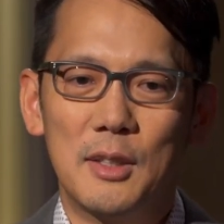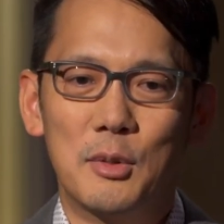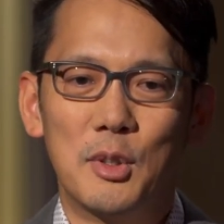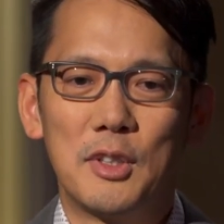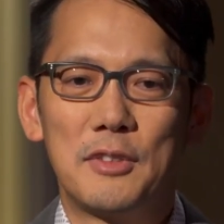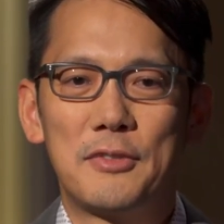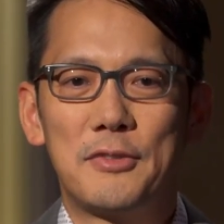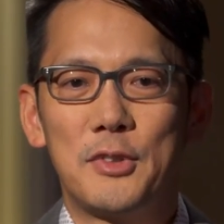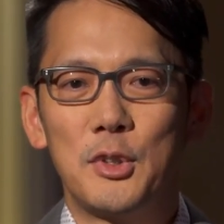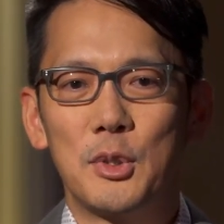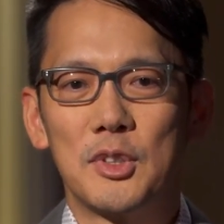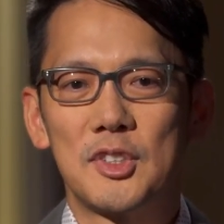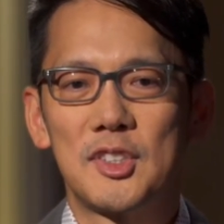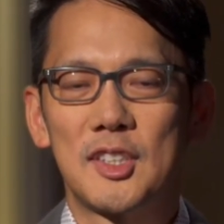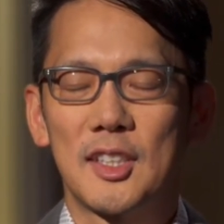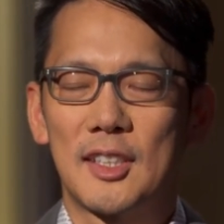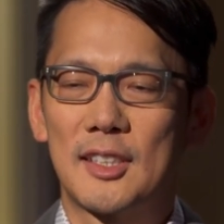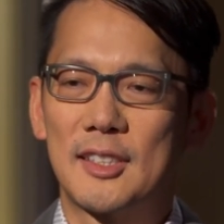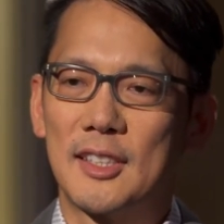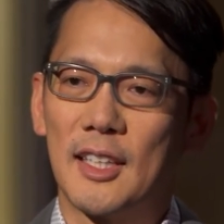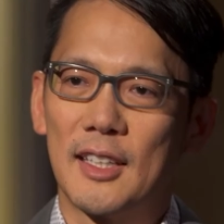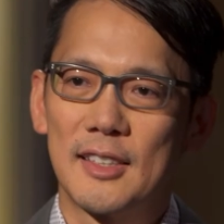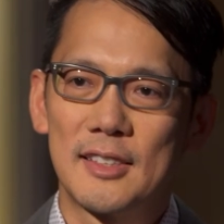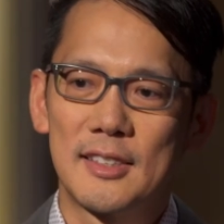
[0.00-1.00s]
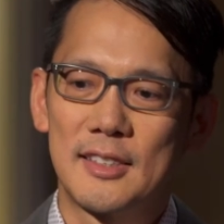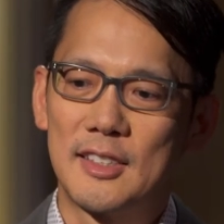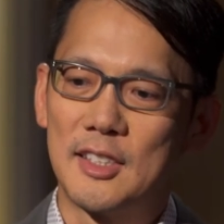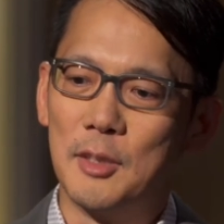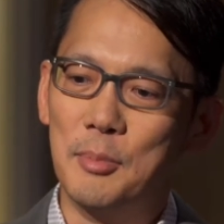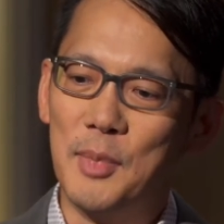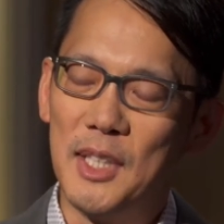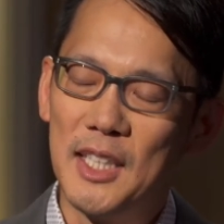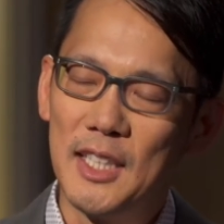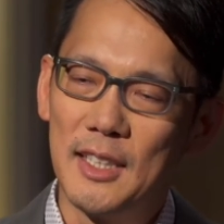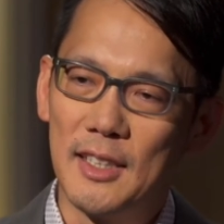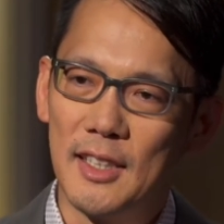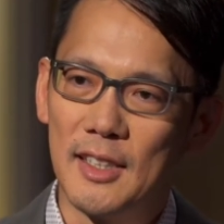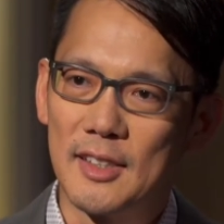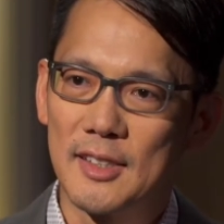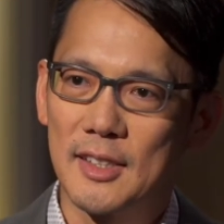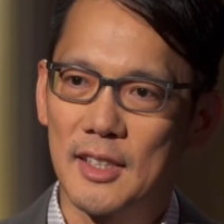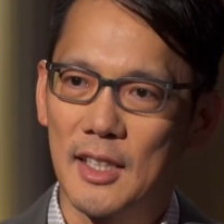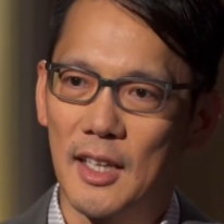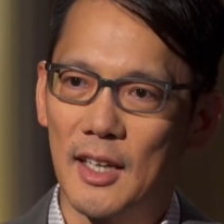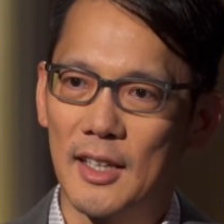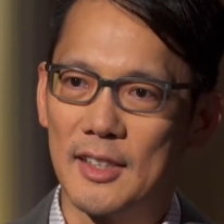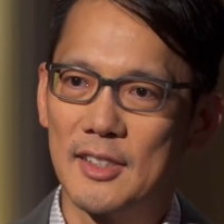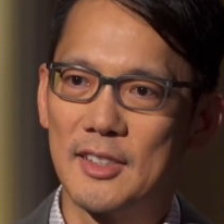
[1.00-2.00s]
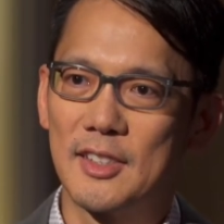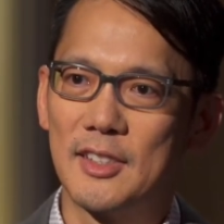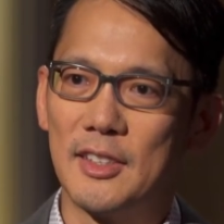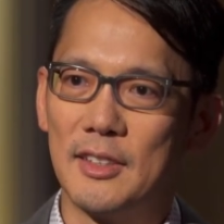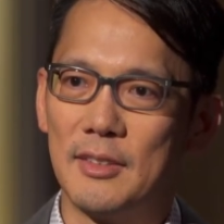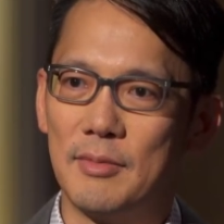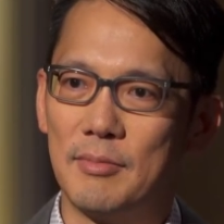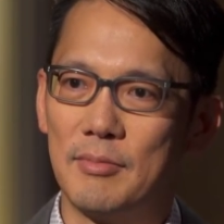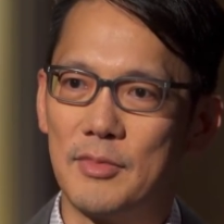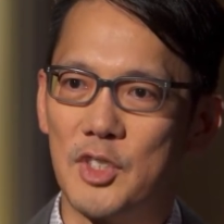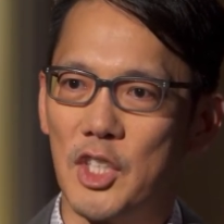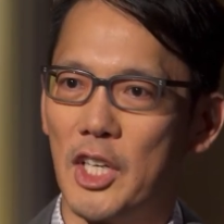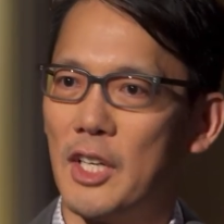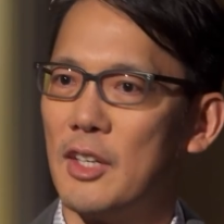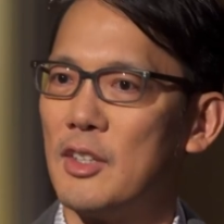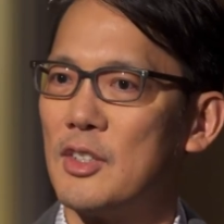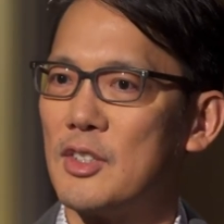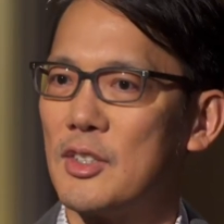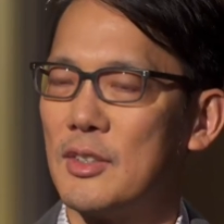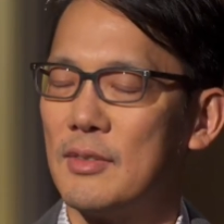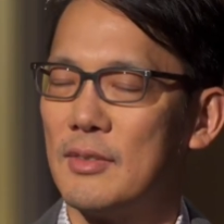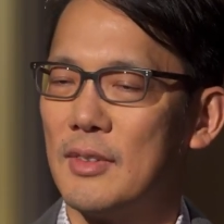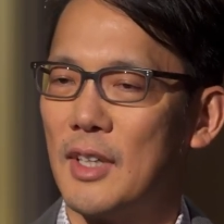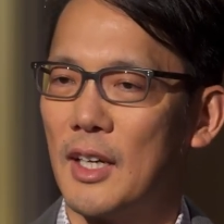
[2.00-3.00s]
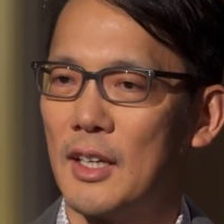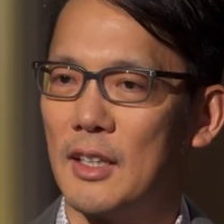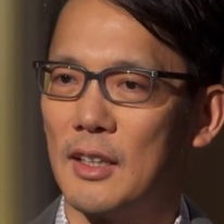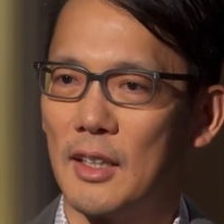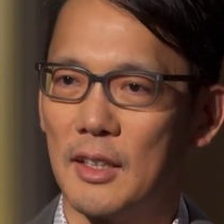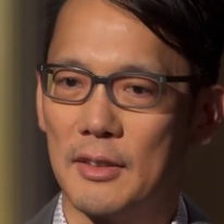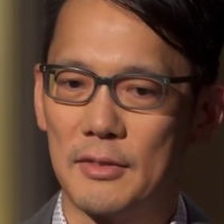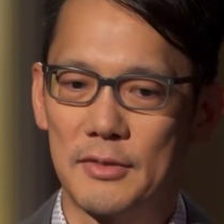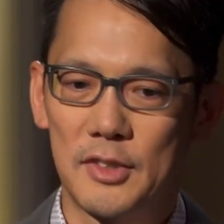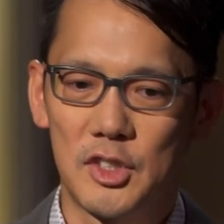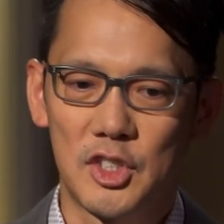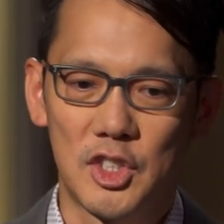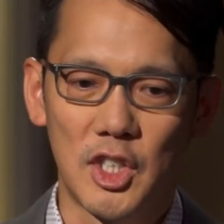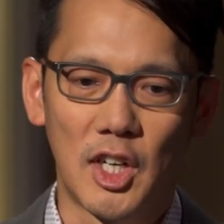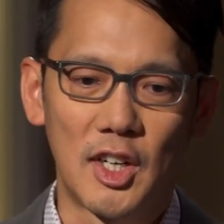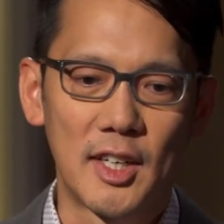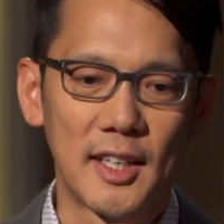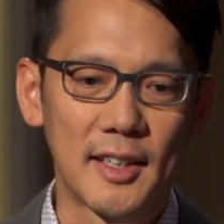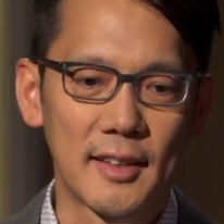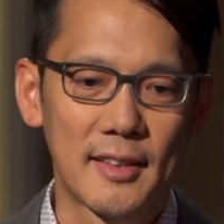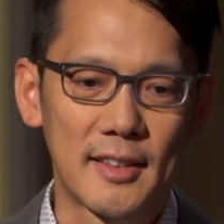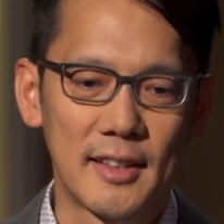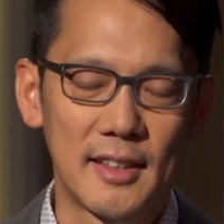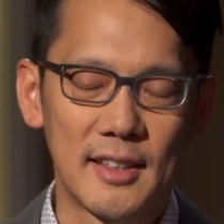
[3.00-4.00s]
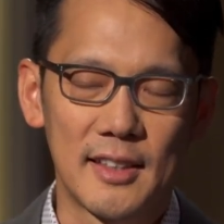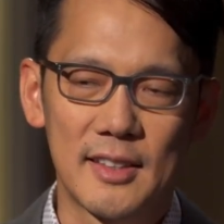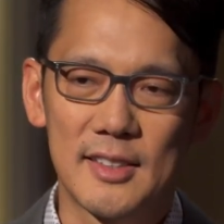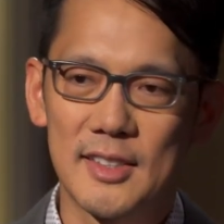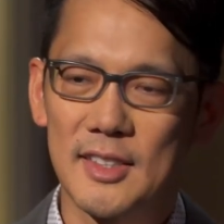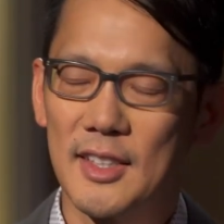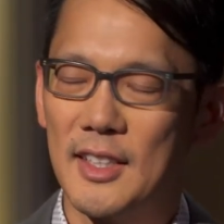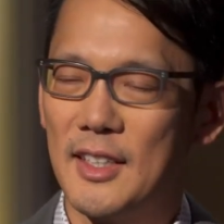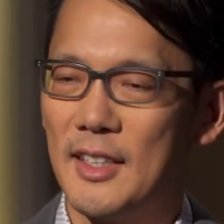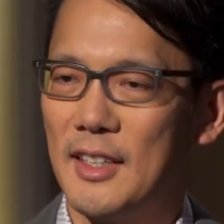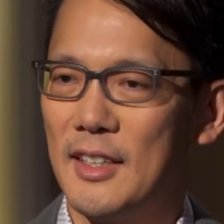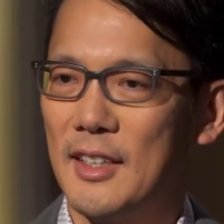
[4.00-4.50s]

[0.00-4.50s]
What fuels success? To me, it's constant change. I love starting things.